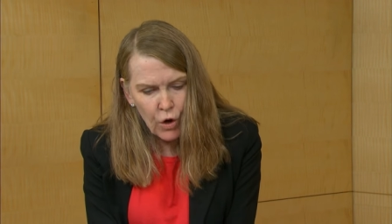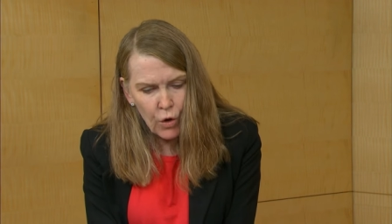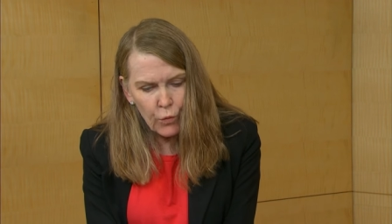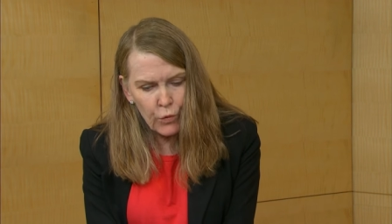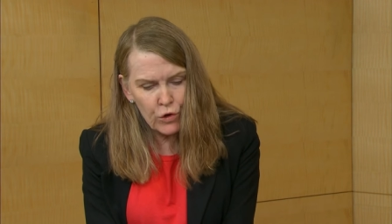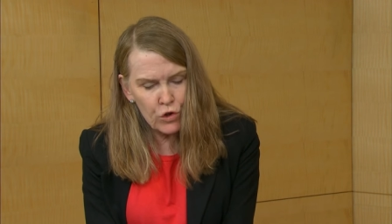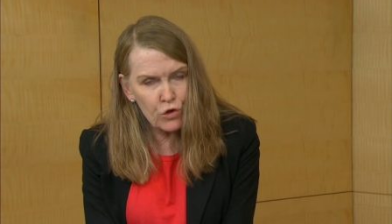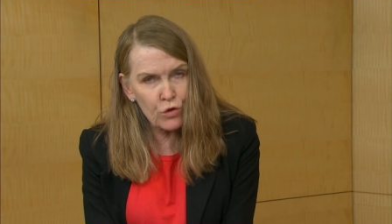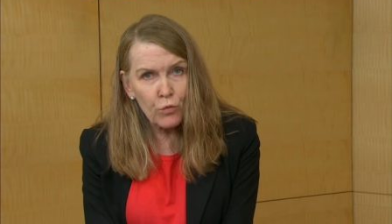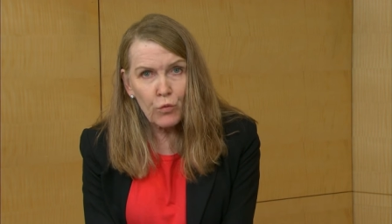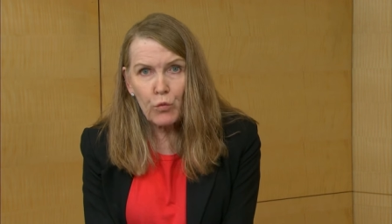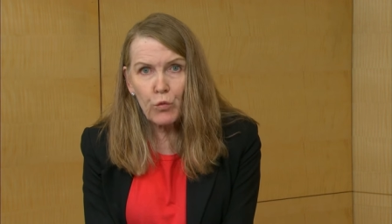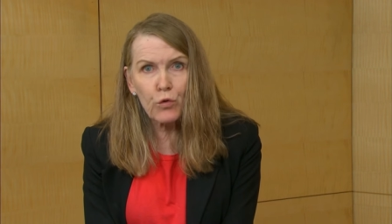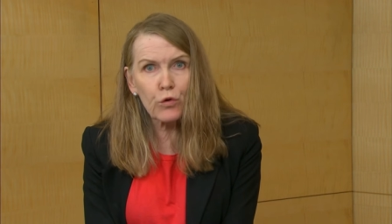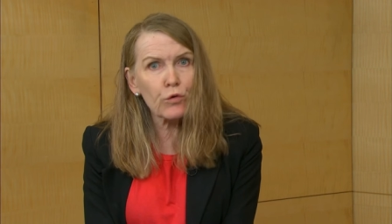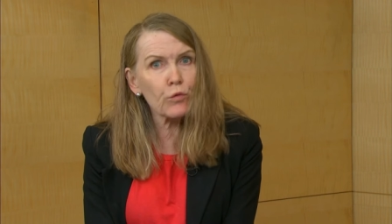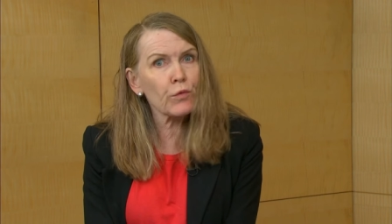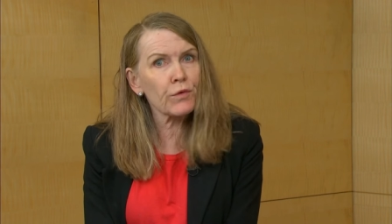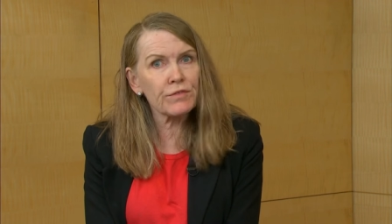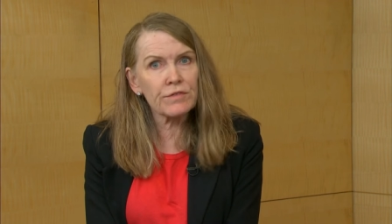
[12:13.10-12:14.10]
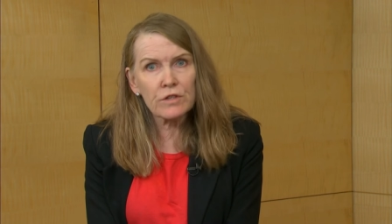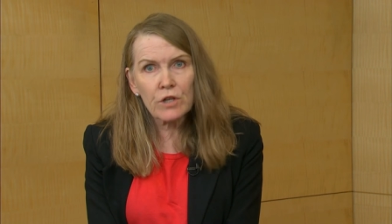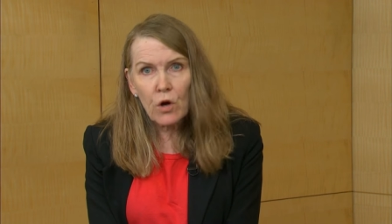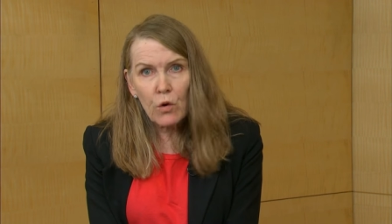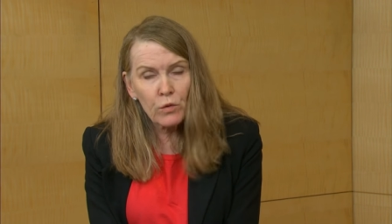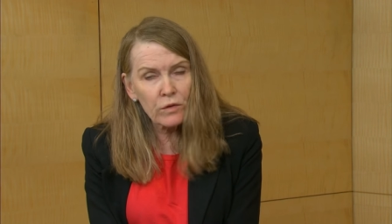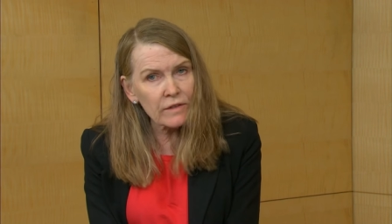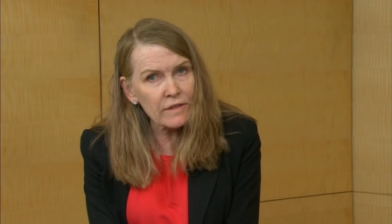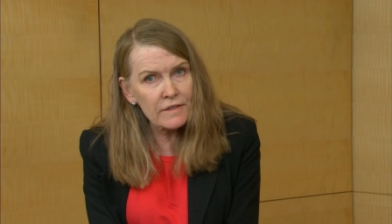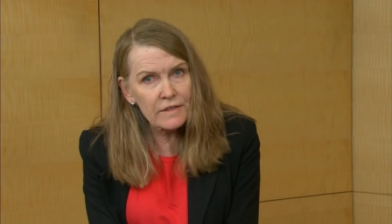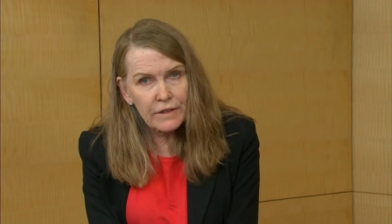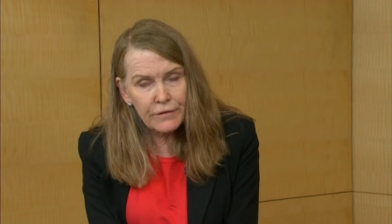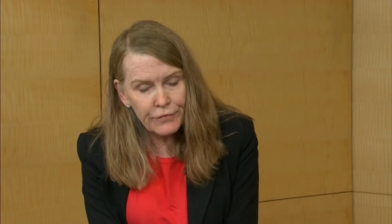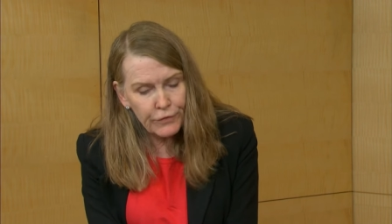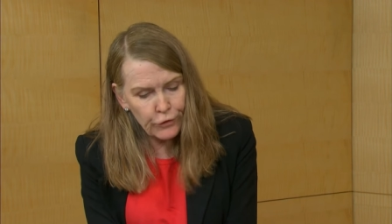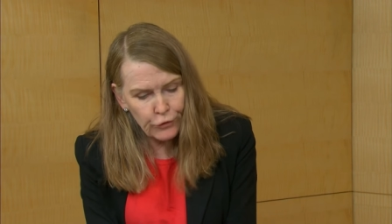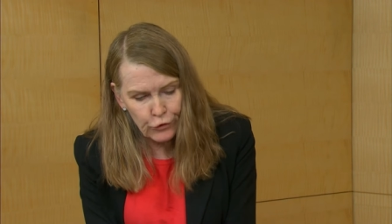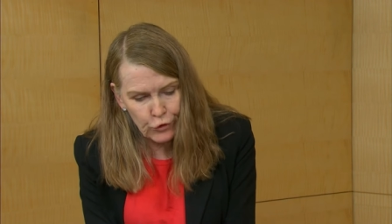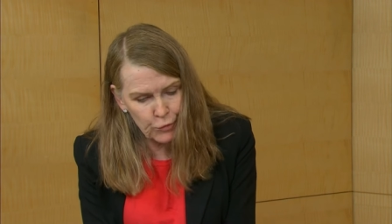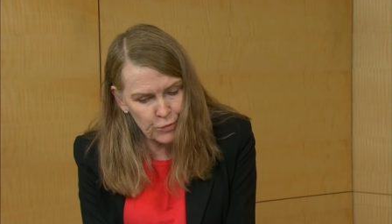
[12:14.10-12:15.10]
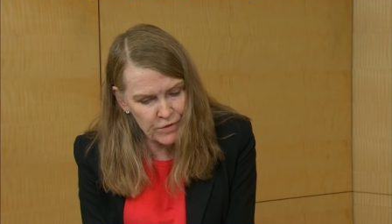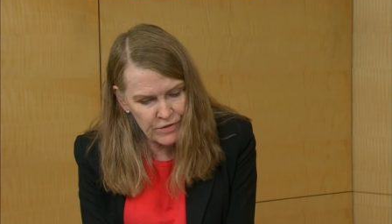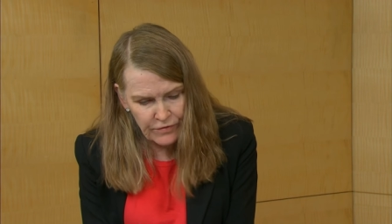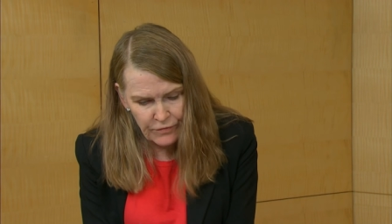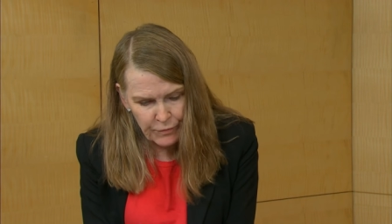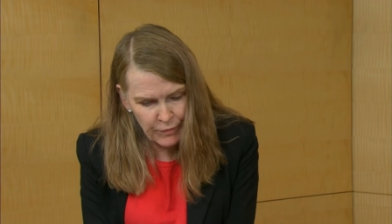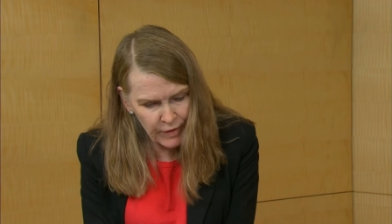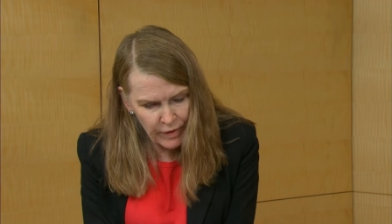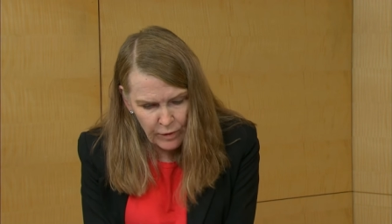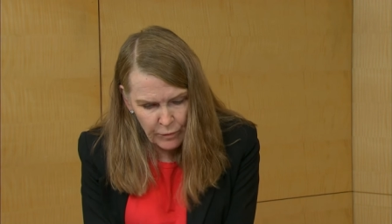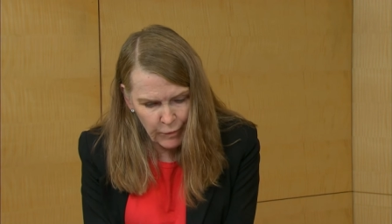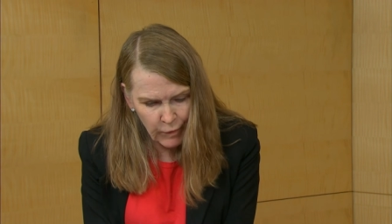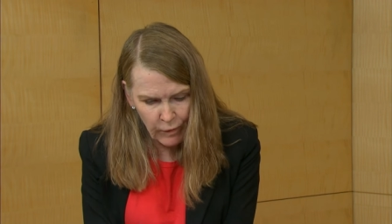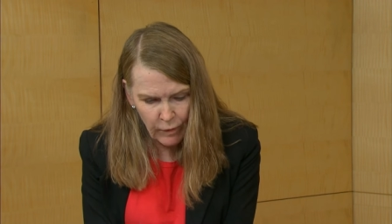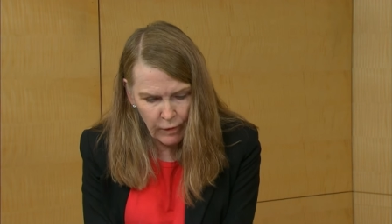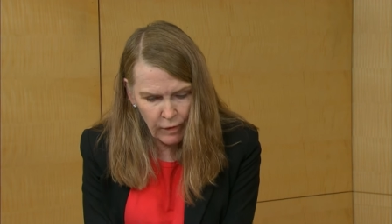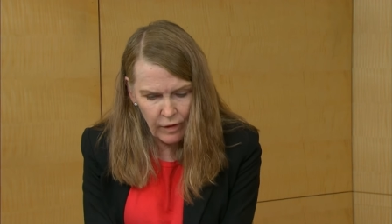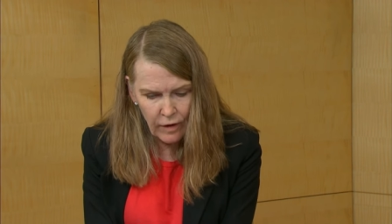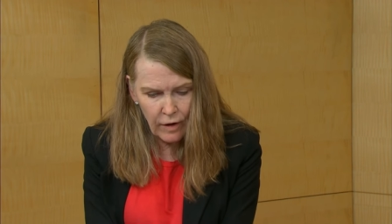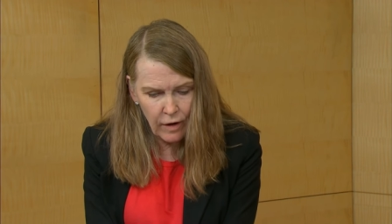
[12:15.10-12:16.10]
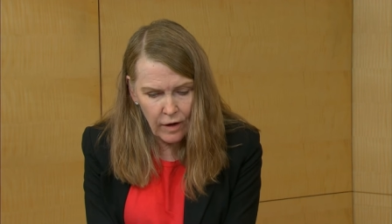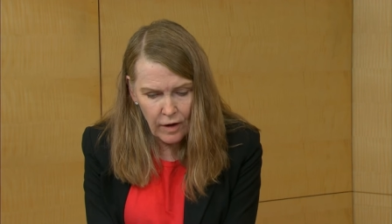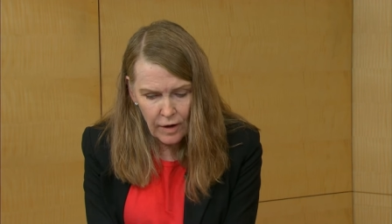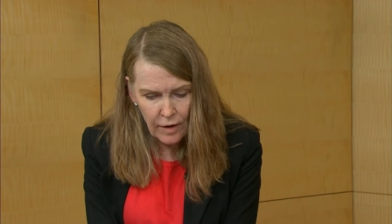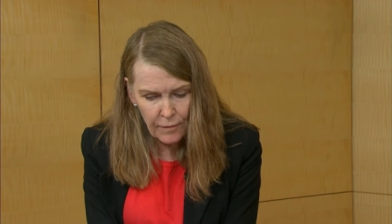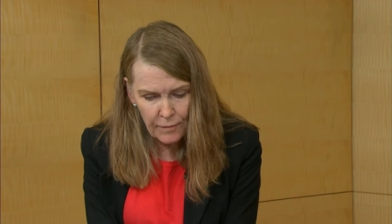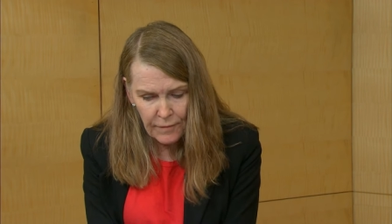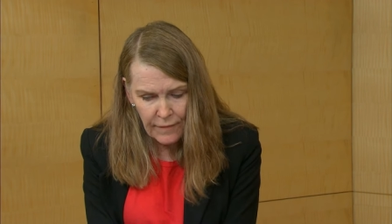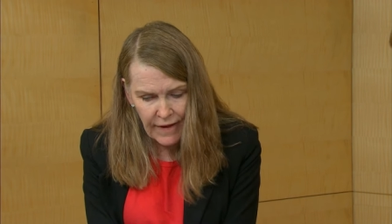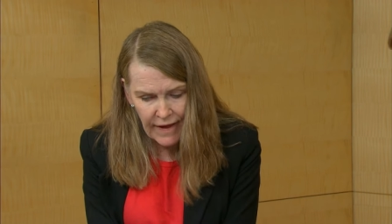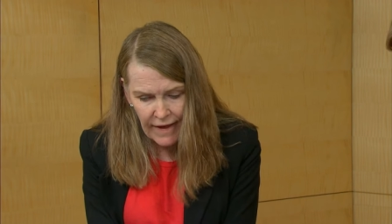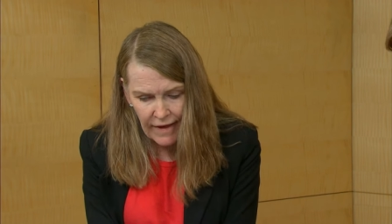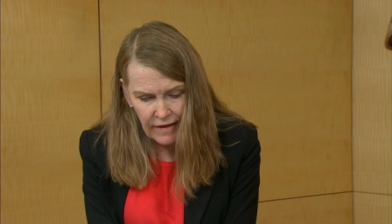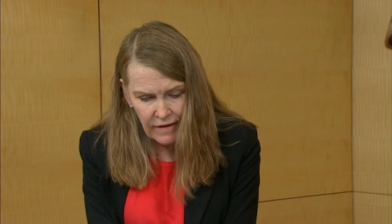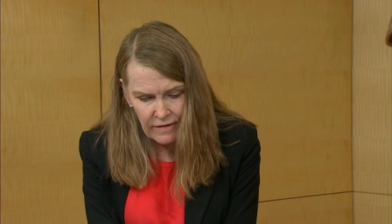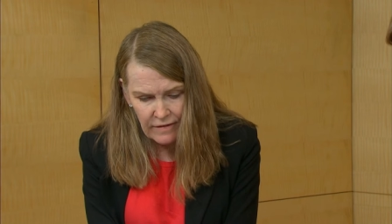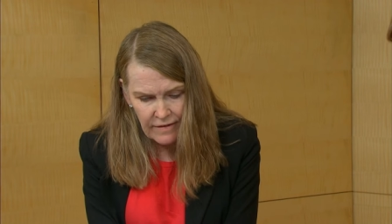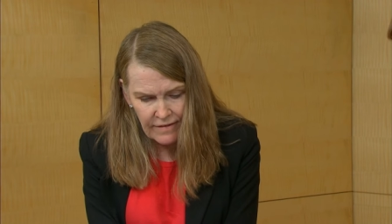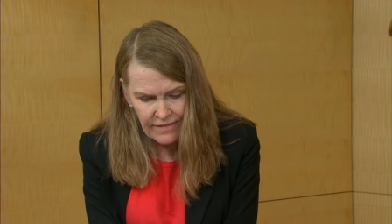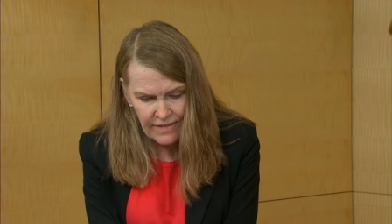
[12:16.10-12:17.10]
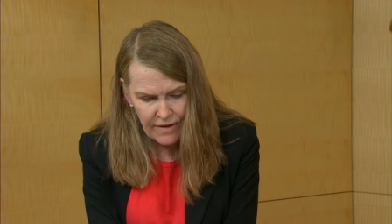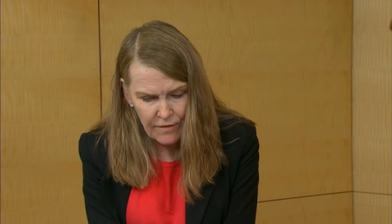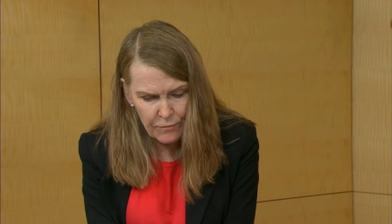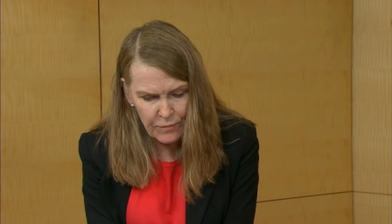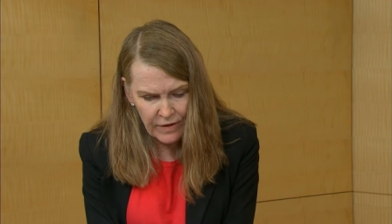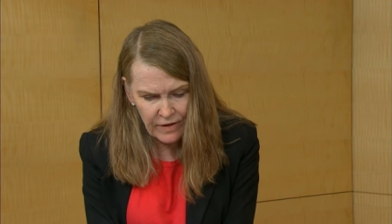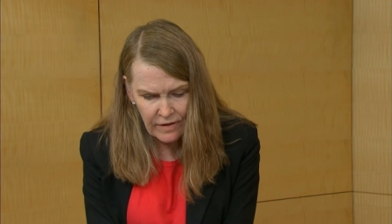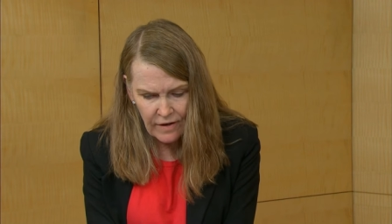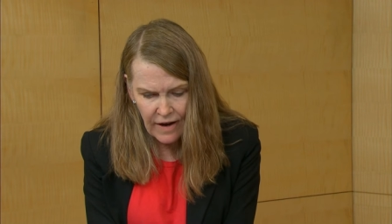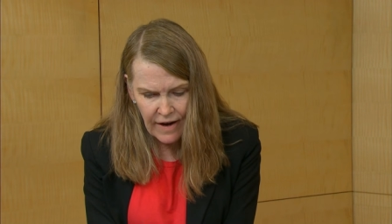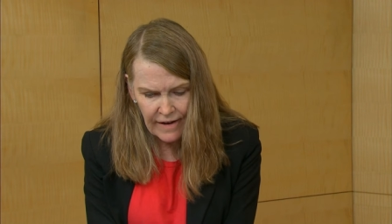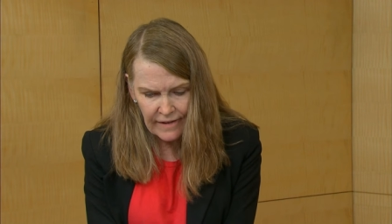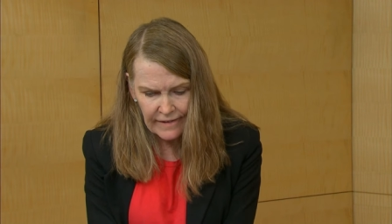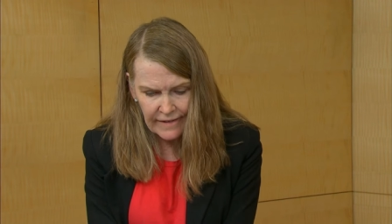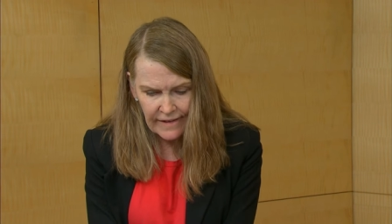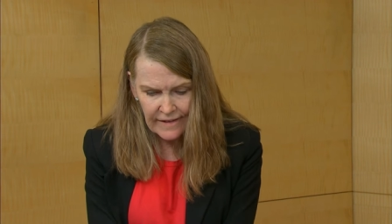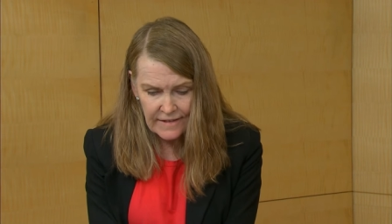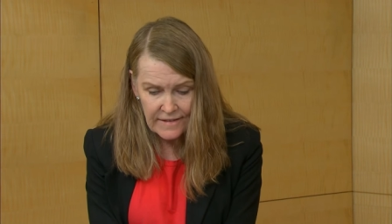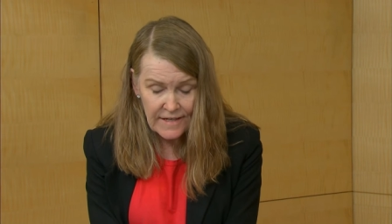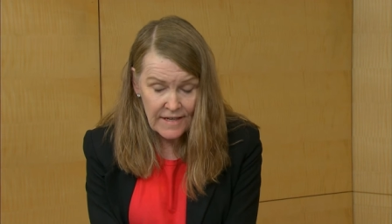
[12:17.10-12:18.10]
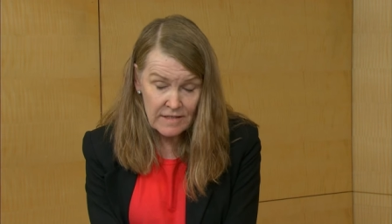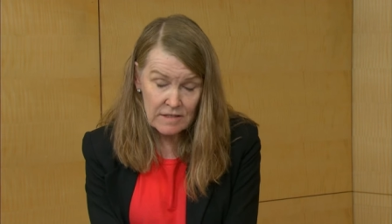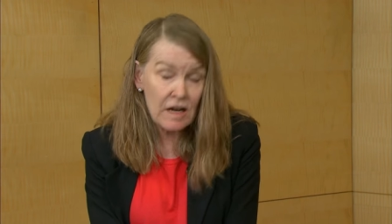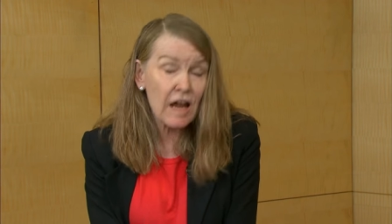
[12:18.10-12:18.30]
which were with totally different groups of people, um, and they've been highly contested.